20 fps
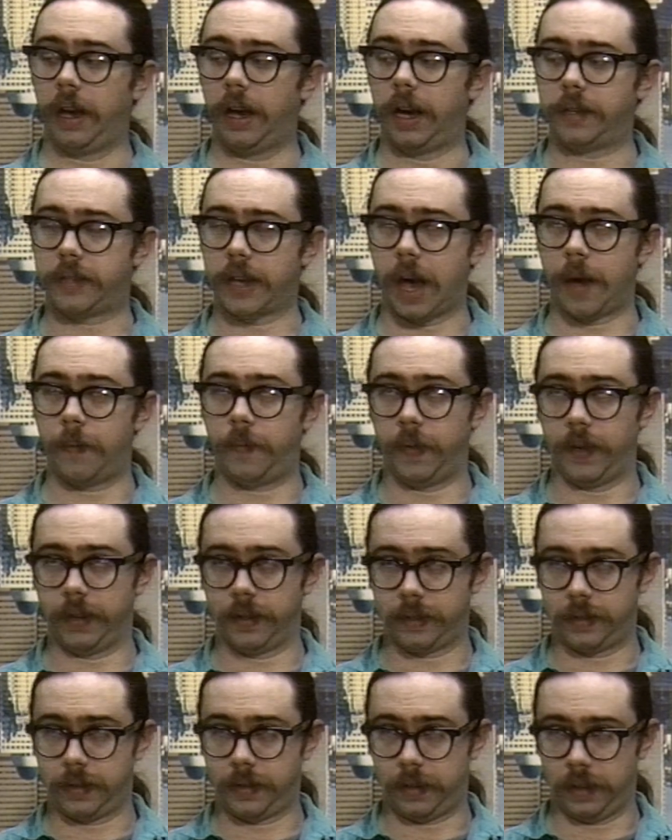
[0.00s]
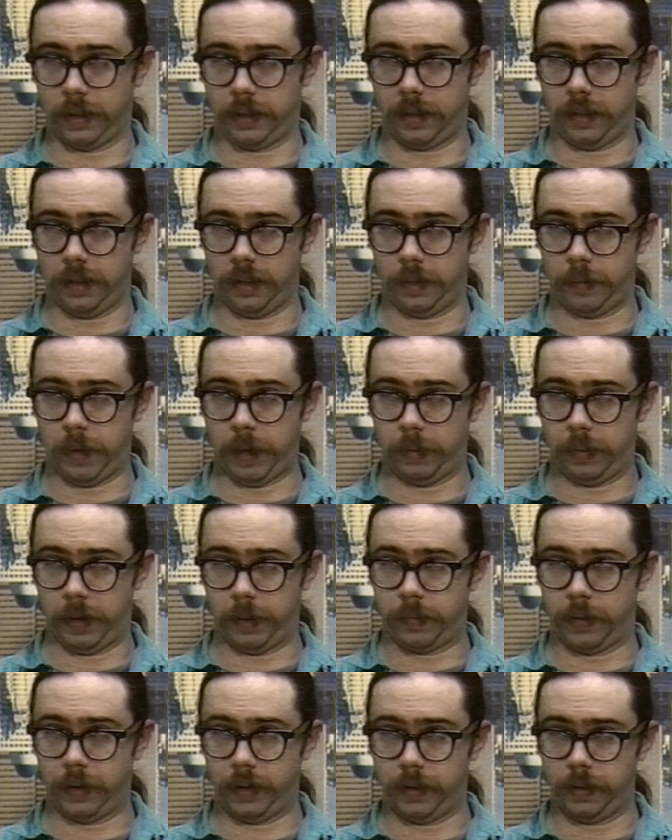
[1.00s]
It's obvious that the people
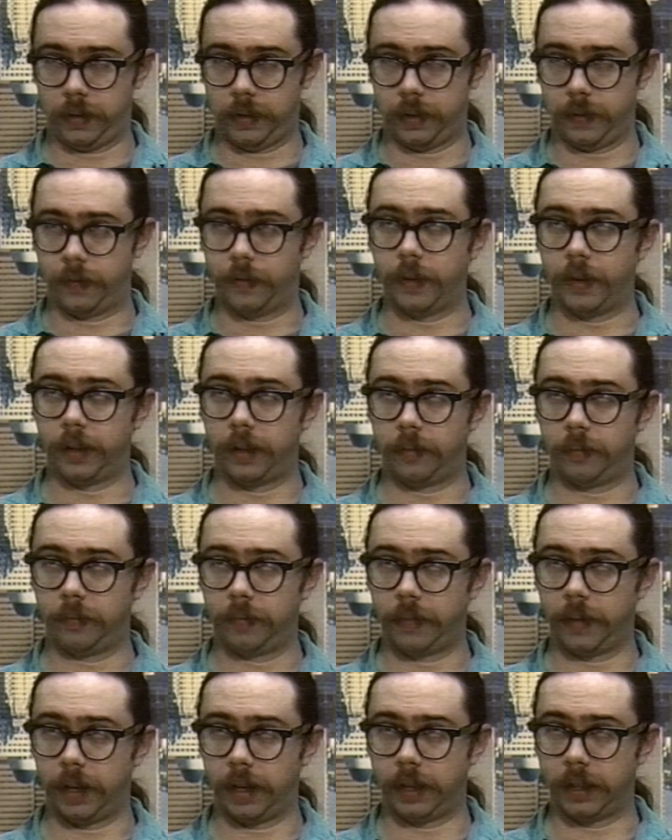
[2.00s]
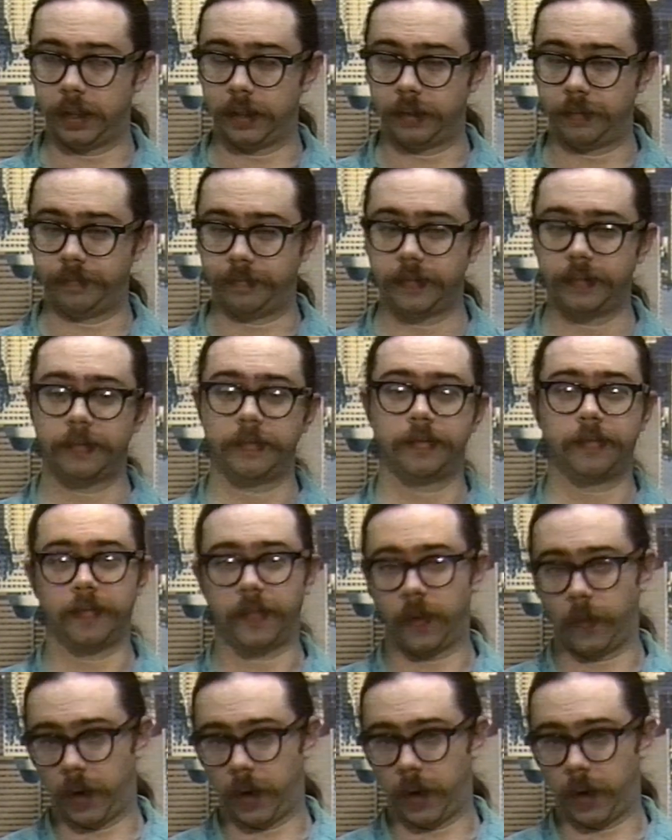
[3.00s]
that produced the film, well,